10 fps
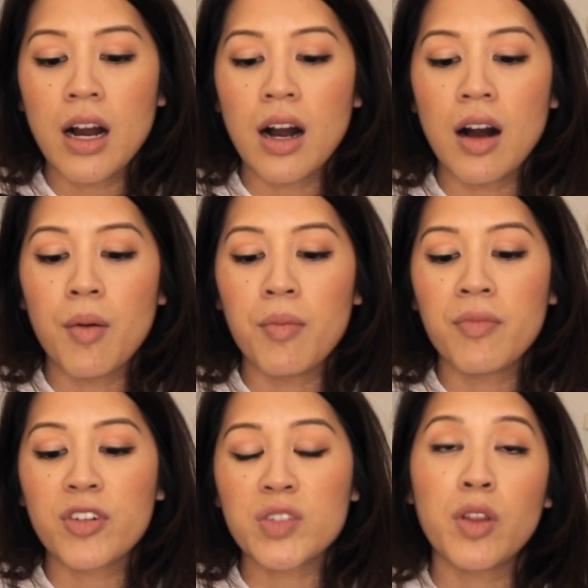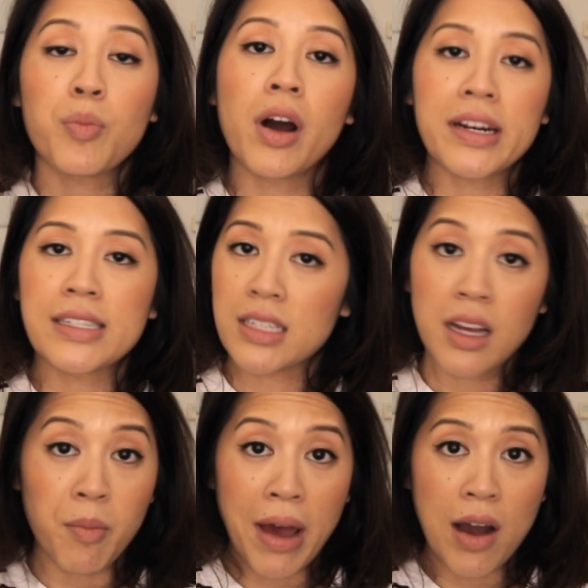first of all, the product doesn't
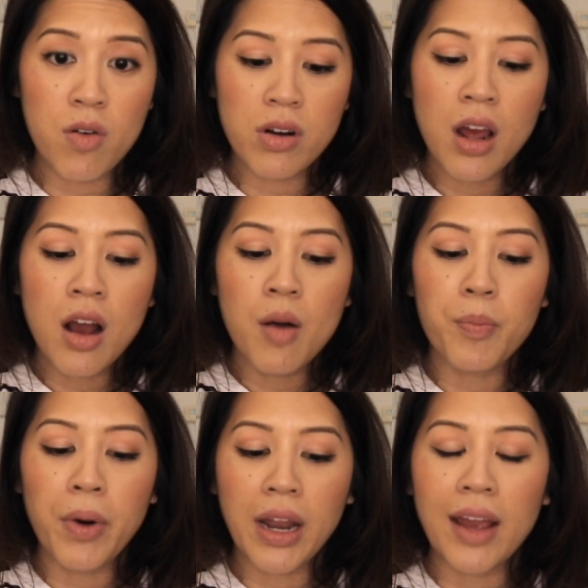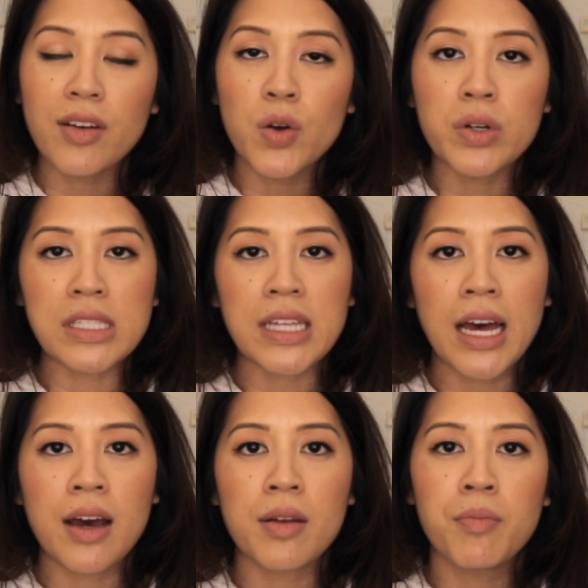come out, but I noticed
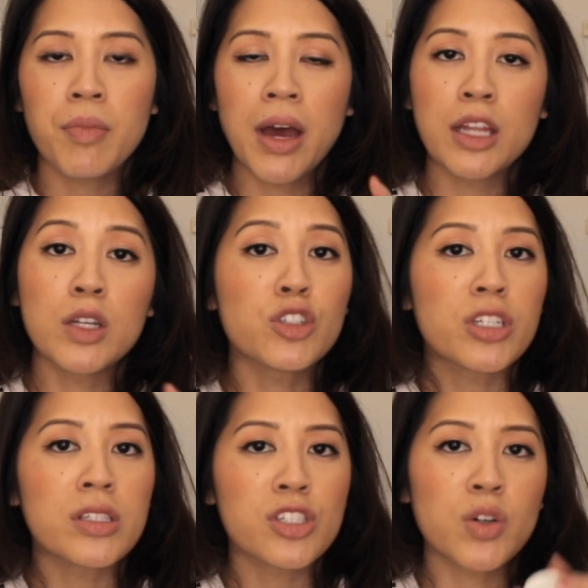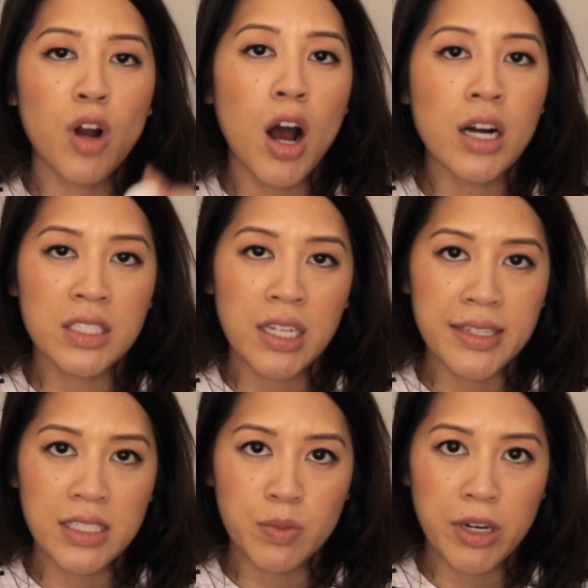that my lotions don't
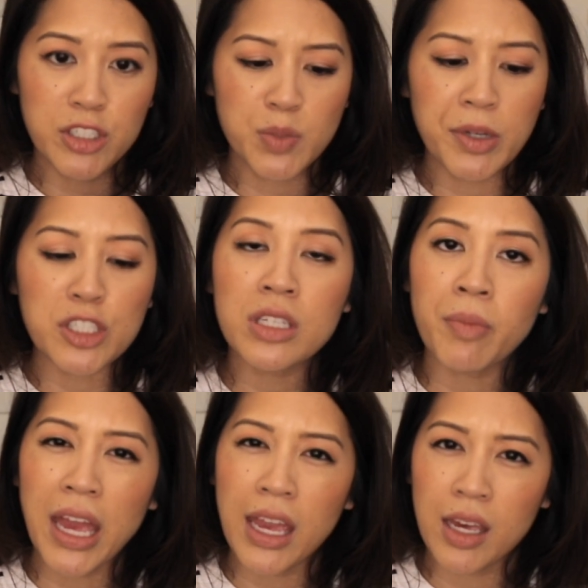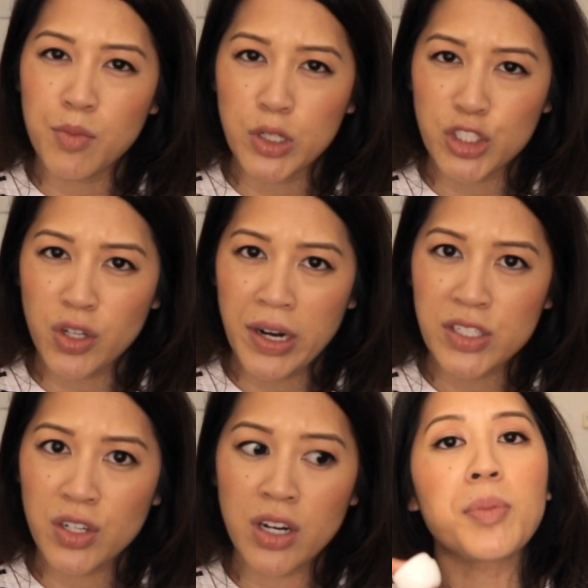oxidize as much, especially my AM
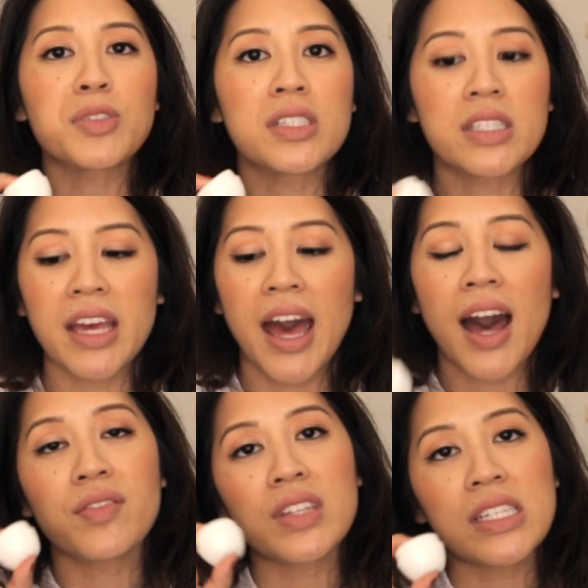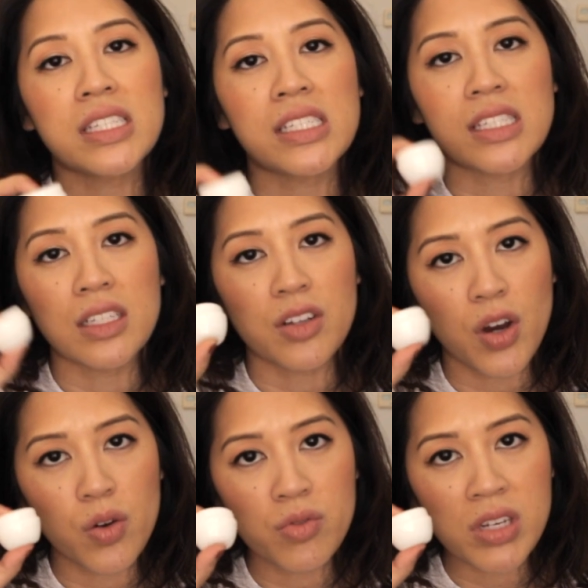moisturizer. Option is they have these in a
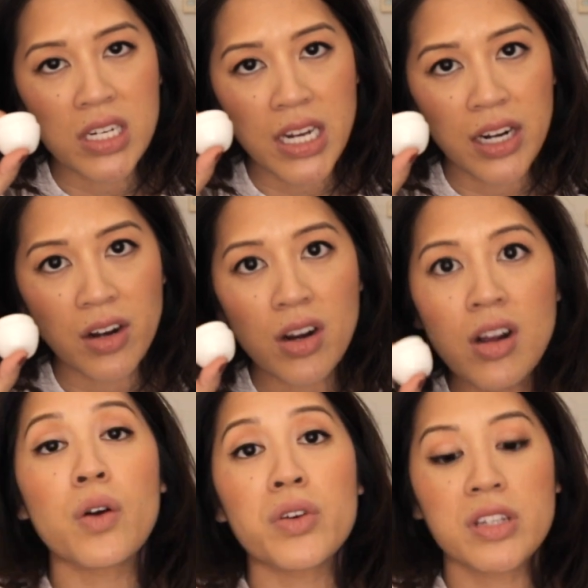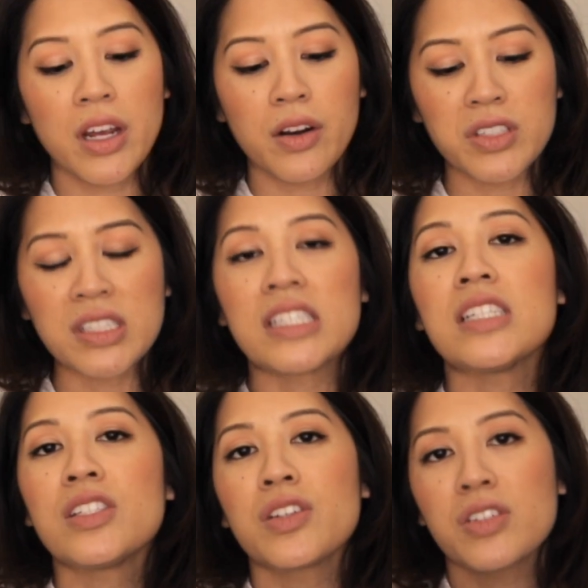silicone container. Silicone containers, it's
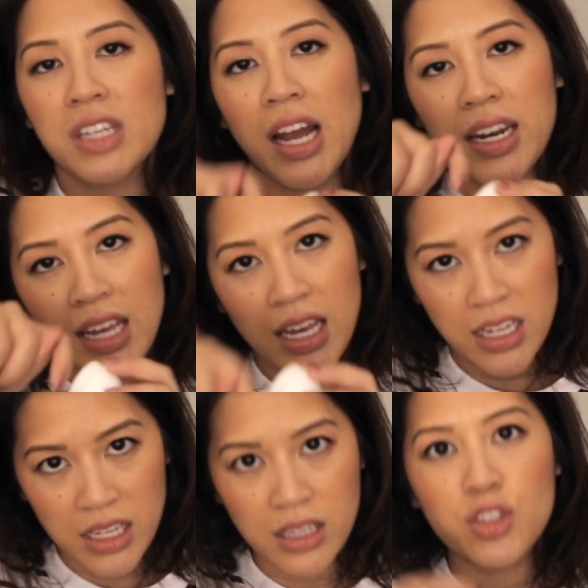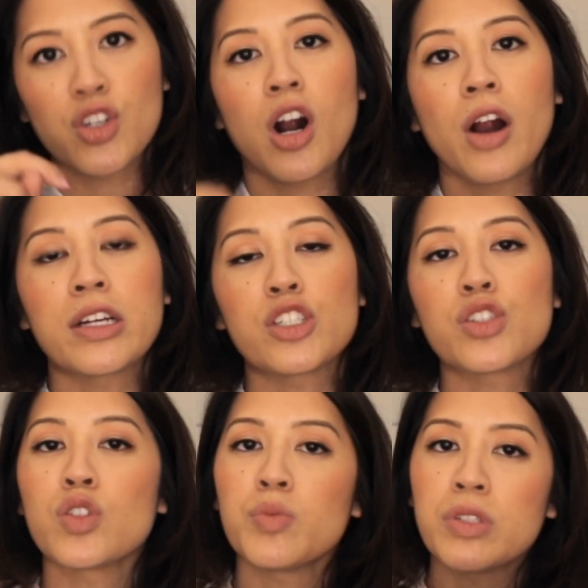easier to kind of get in the jar and
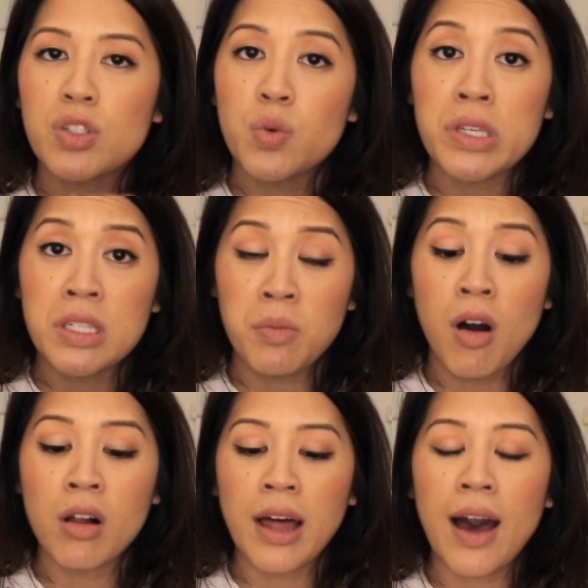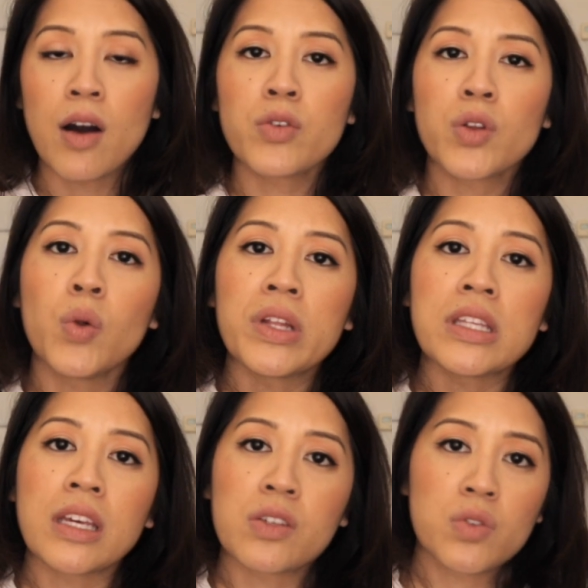tube and squeeze them all out. The only
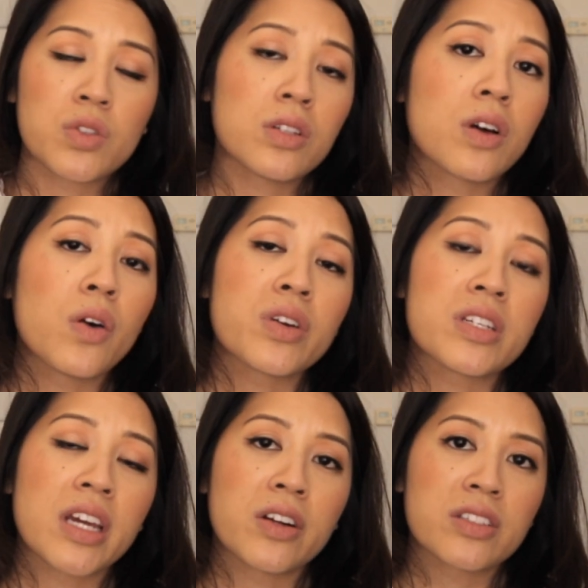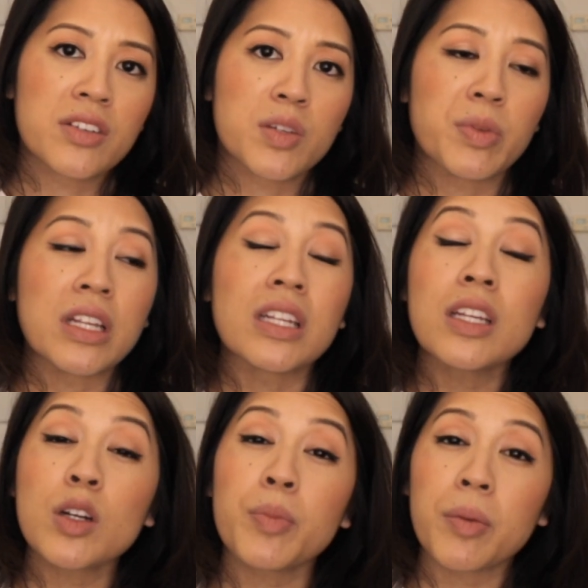thing is those silicone containers tend to be a
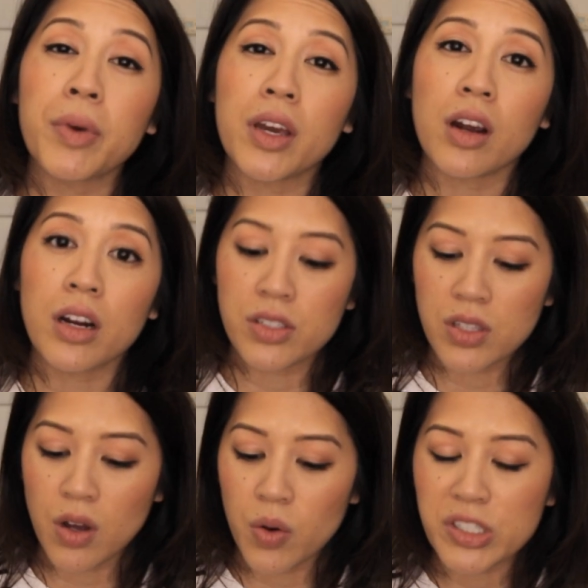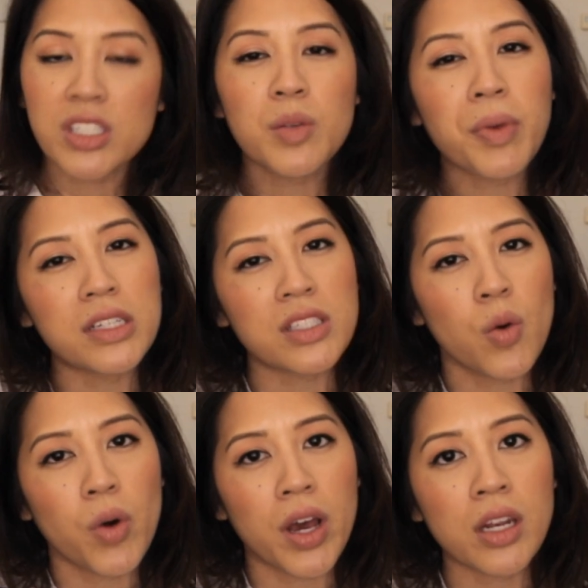little bit bigger. So it just depends
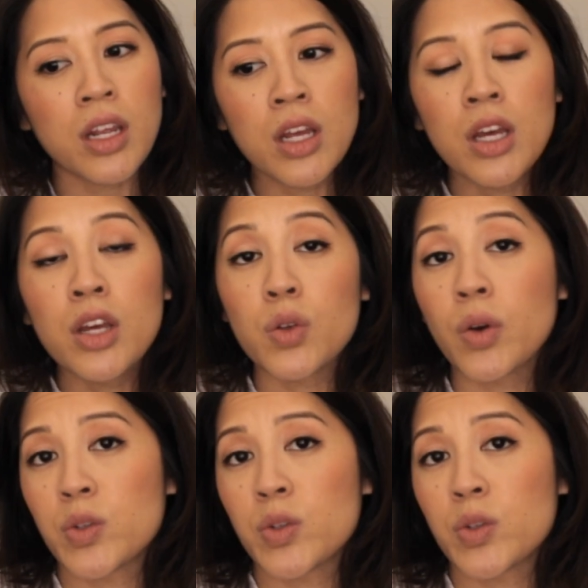on what you